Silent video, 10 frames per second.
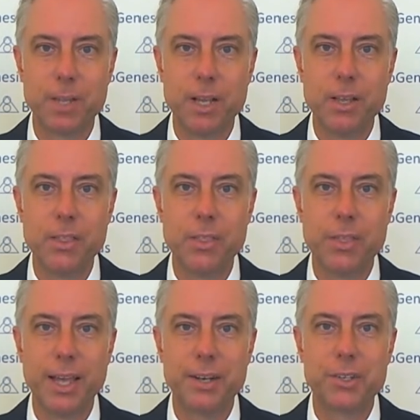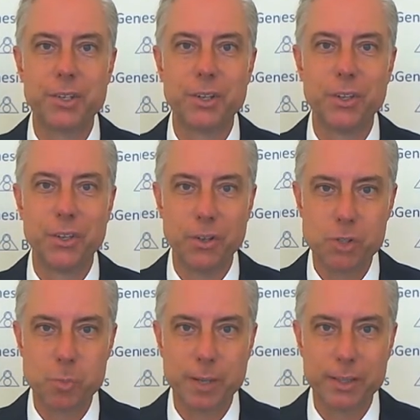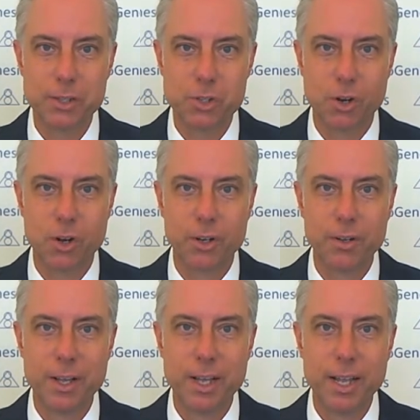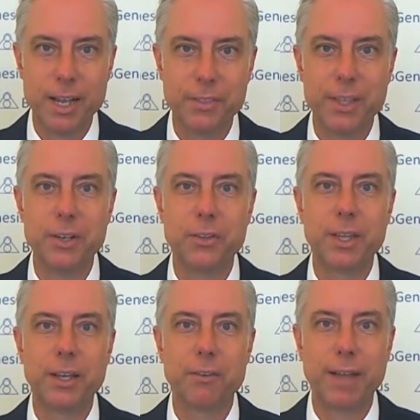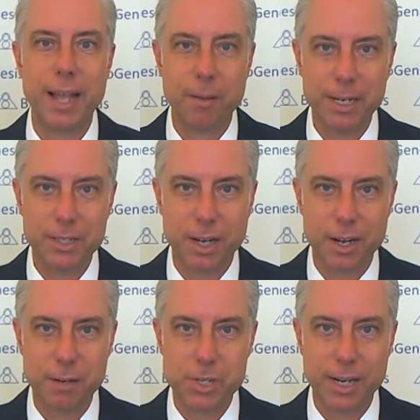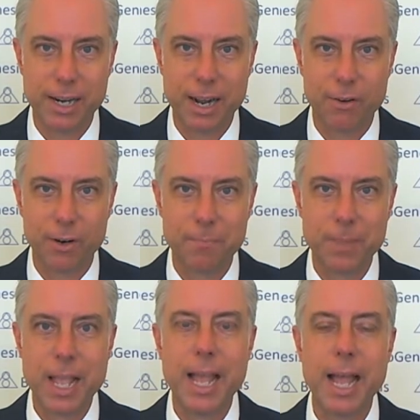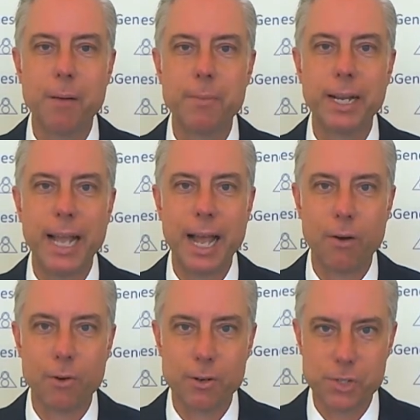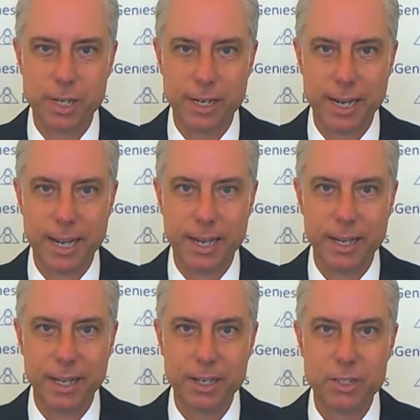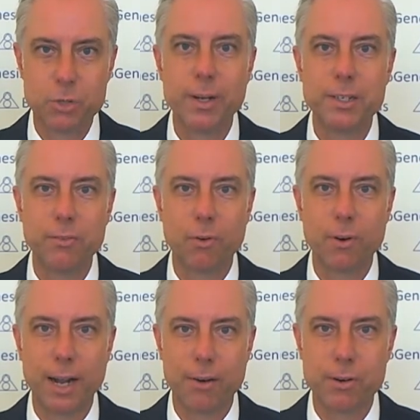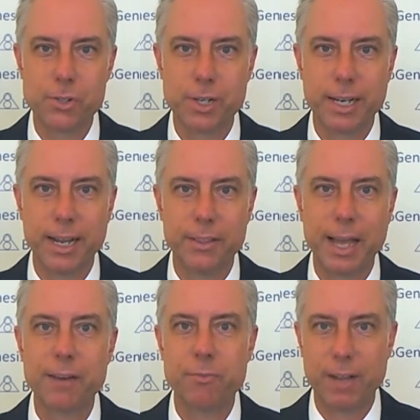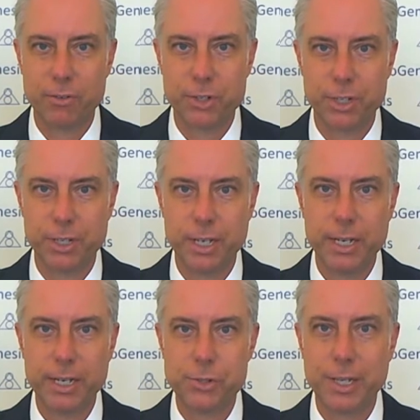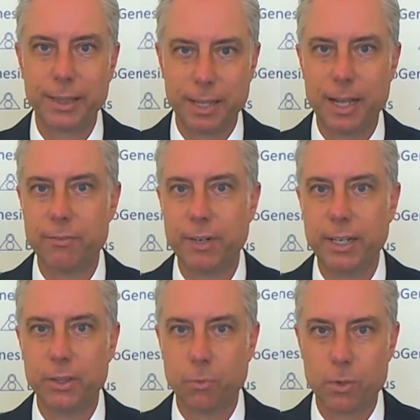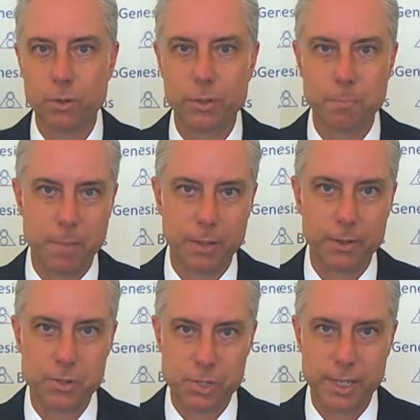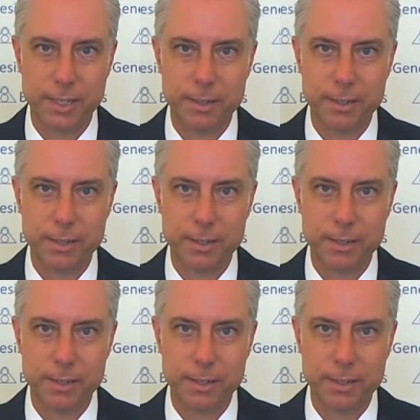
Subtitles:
that you spin the song, and then you think of how many times in an hour, how many hours in a day, 24 hours a day, that fountain is enlivening the world mother seed.